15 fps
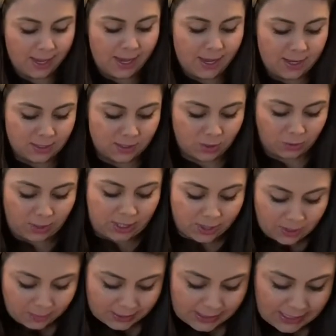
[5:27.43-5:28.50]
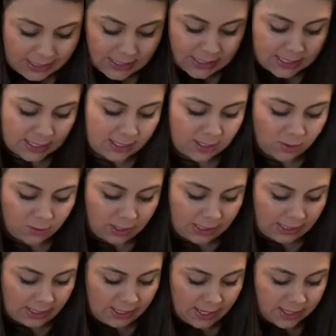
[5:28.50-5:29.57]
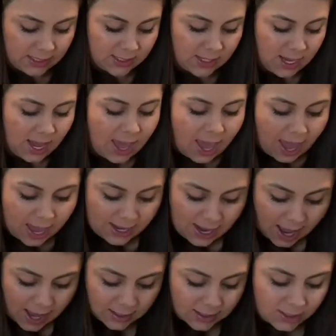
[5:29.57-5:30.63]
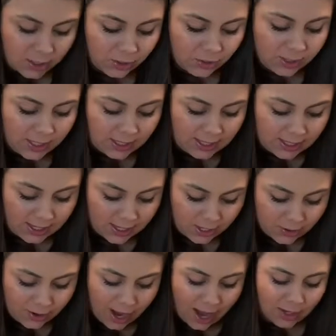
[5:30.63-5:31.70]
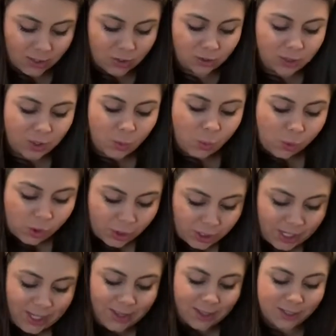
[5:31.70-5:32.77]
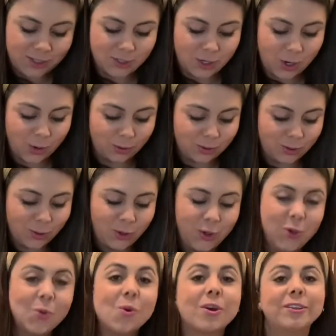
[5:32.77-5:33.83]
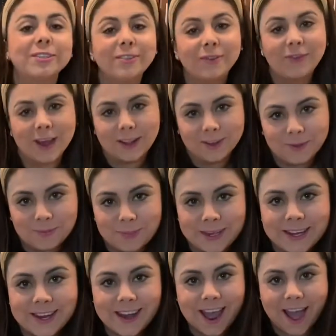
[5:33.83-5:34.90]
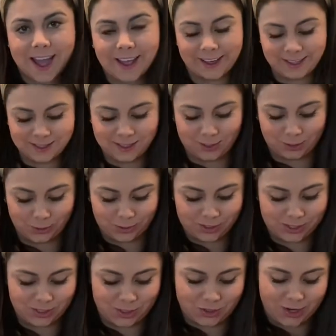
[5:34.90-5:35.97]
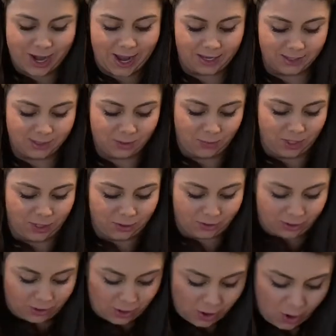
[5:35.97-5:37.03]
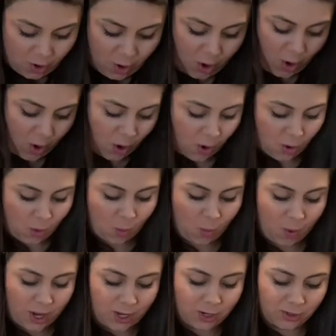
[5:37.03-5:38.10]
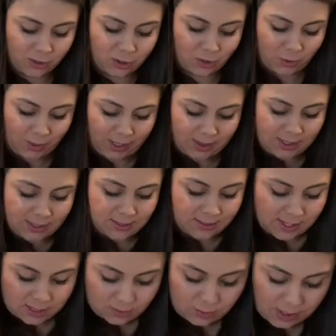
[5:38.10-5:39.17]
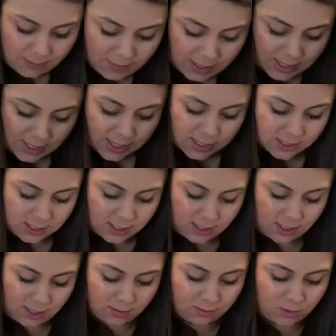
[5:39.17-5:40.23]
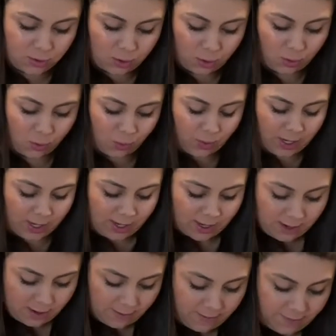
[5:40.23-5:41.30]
So here I'm gonna continue kneading it. And as you're kneading it, you're actually working the dough. So you are developing nice gluten strands when you're doing this. And that's what I'm gonna continue doing.